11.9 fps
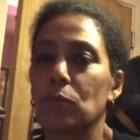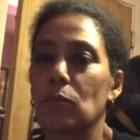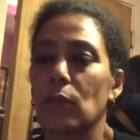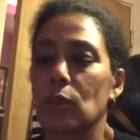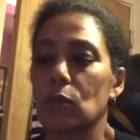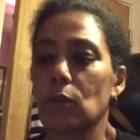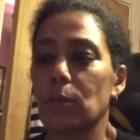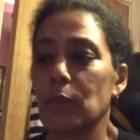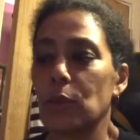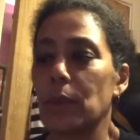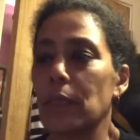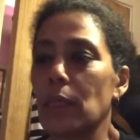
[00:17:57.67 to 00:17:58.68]
So I'll be
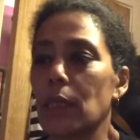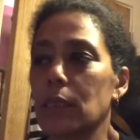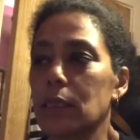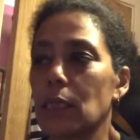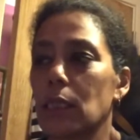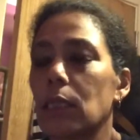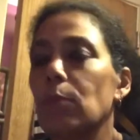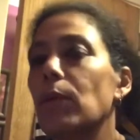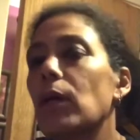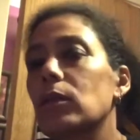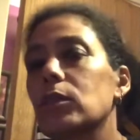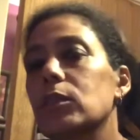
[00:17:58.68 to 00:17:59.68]
doing that. And the
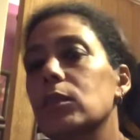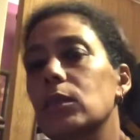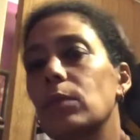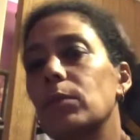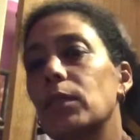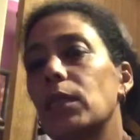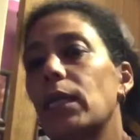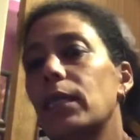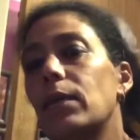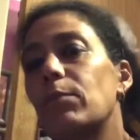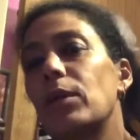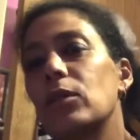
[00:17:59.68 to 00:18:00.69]
box, I'm going to get
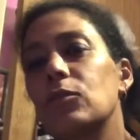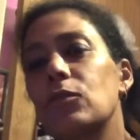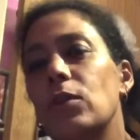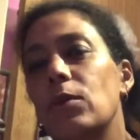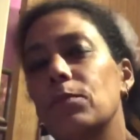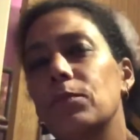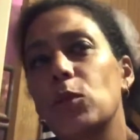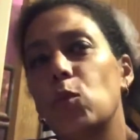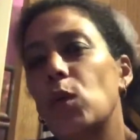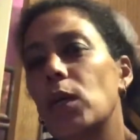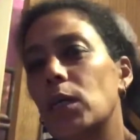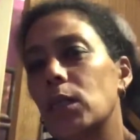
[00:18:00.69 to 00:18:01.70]
that box from the
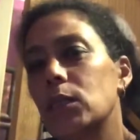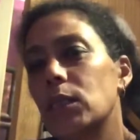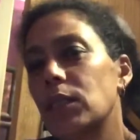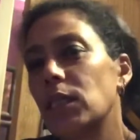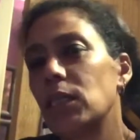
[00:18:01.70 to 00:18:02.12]
Works. I think it's